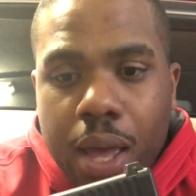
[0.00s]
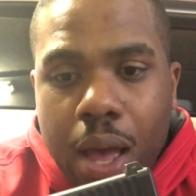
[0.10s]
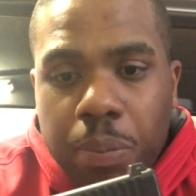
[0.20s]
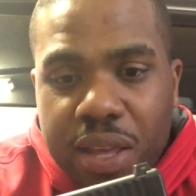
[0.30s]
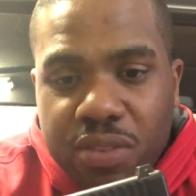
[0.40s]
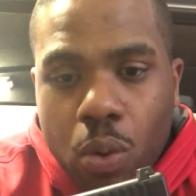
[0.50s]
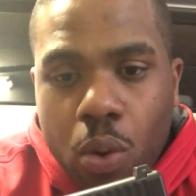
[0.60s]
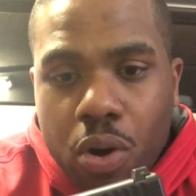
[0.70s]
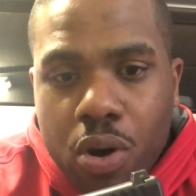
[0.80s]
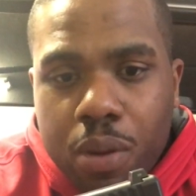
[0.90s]
placed the
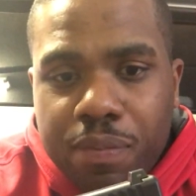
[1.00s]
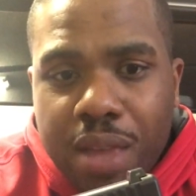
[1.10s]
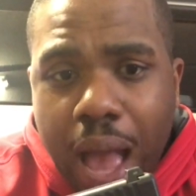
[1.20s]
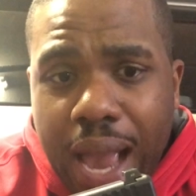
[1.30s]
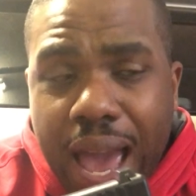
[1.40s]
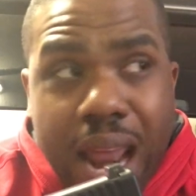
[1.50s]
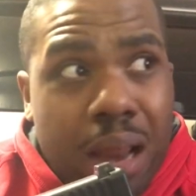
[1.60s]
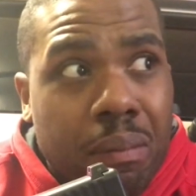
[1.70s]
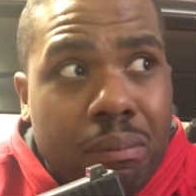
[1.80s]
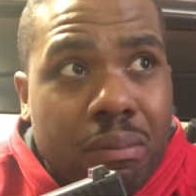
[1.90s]
order. I got
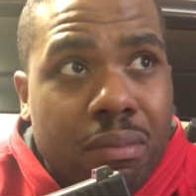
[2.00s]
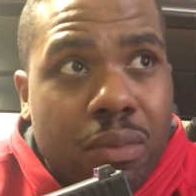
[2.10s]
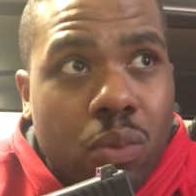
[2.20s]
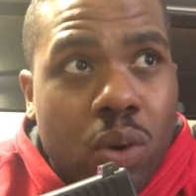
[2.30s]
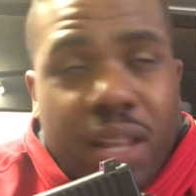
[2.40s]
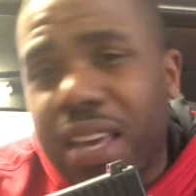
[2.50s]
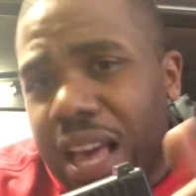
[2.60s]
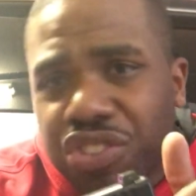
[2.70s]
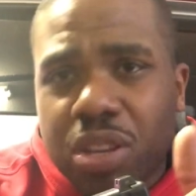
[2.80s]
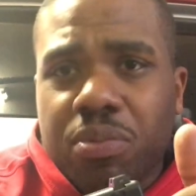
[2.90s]
it. Well, it
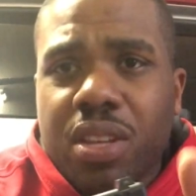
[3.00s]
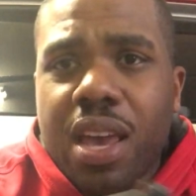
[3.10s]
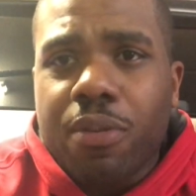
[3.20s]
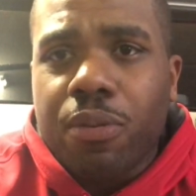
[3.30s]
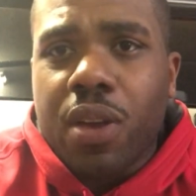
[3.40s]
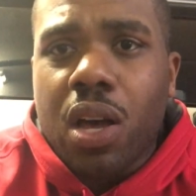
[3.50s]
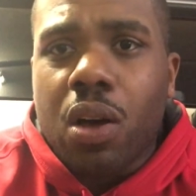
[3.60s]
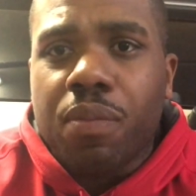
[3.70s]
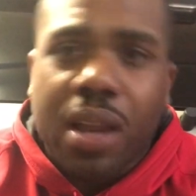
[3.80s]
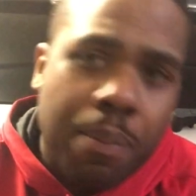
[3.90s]
got shipped to the
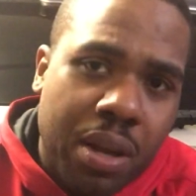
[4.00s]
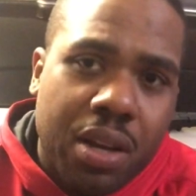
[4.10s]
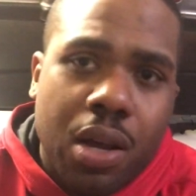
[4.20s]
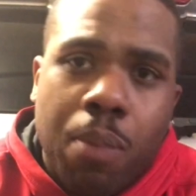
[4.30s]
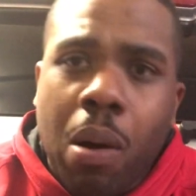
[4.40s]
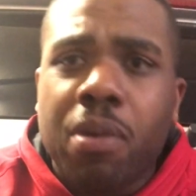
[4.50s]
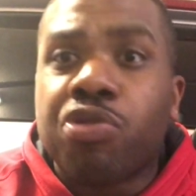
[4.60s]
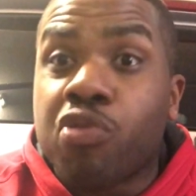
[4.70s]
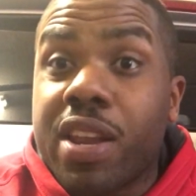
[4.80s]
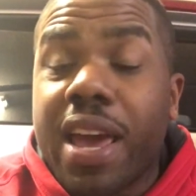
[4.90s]
FFL, and I picked it up probably
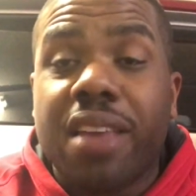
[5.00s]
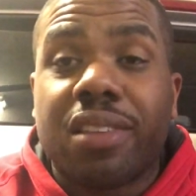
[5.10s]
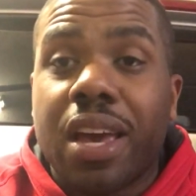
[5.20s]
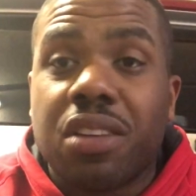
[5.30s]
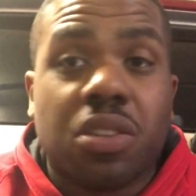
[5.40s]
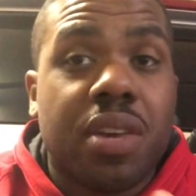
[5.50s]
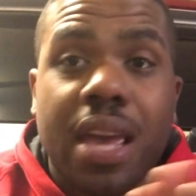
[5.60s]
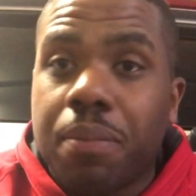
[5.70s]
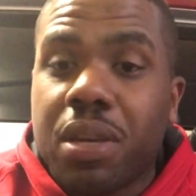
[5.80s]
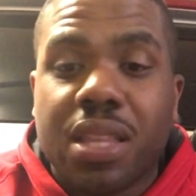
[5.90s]
3 days later. So you
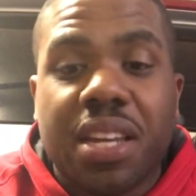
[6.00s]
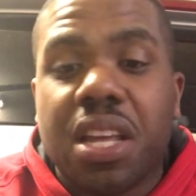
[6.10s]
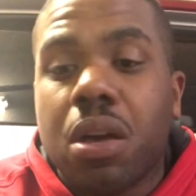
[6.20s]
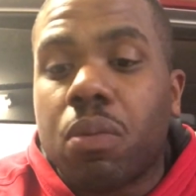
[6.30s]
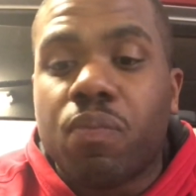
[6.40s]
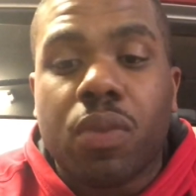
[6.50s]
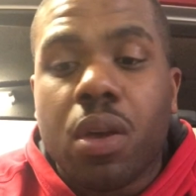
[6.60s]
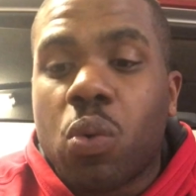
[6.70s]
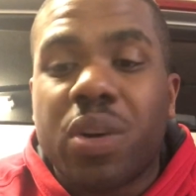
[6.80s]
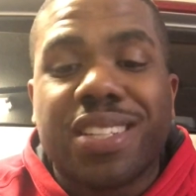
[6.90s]
can't beat that deal
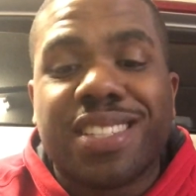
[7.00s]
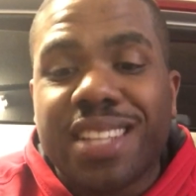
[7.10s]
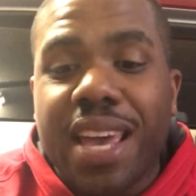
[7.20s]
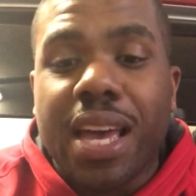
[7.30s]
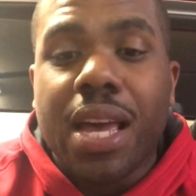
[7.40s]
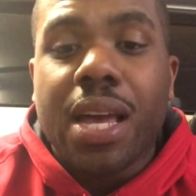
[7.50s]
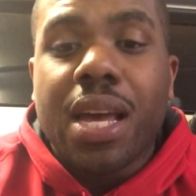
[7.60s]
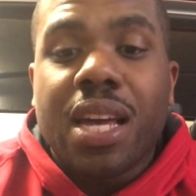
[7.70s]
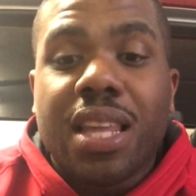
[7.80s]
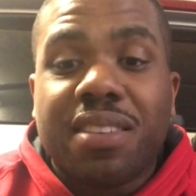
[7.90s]
with a stick.
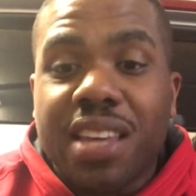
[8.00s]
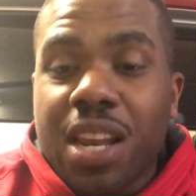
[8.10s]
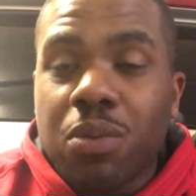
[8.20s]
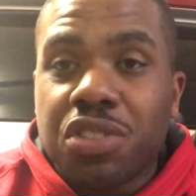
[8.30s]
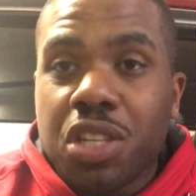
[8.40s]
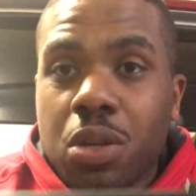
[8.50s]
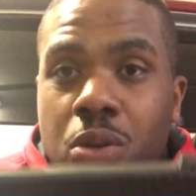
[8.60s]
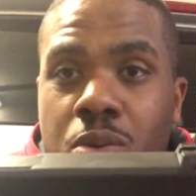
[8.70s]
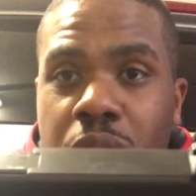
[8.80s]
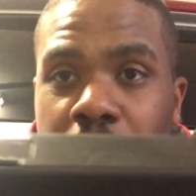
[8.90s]
They said it was
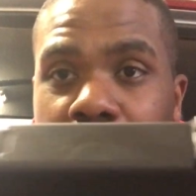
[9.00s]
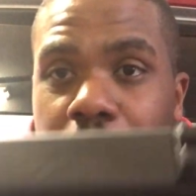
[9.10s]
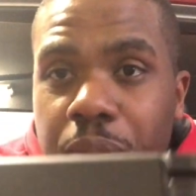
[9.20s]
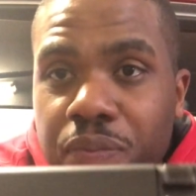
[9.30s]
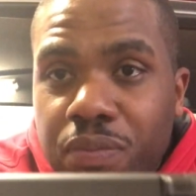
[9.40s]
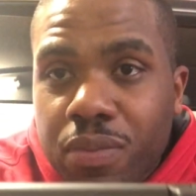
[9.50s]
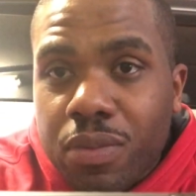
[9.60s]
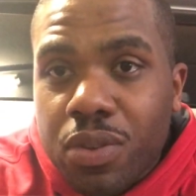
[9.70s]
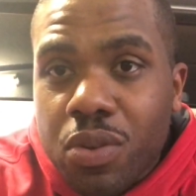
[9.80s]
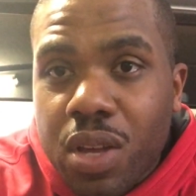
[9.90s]
used, but
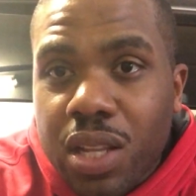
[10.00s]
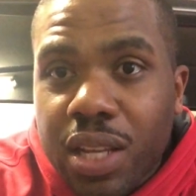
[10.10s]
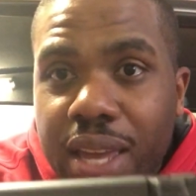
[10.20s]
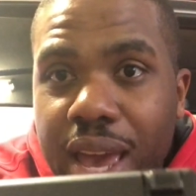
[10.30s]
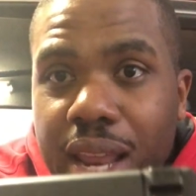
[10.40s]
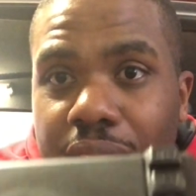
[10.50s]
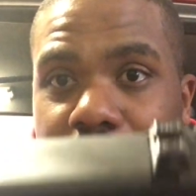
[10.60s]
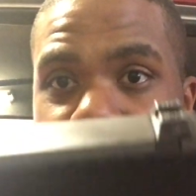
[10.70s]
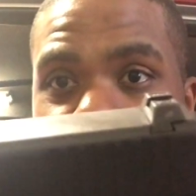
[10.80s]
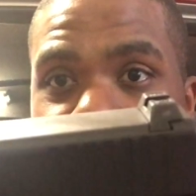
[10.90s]
you can look at it, and it's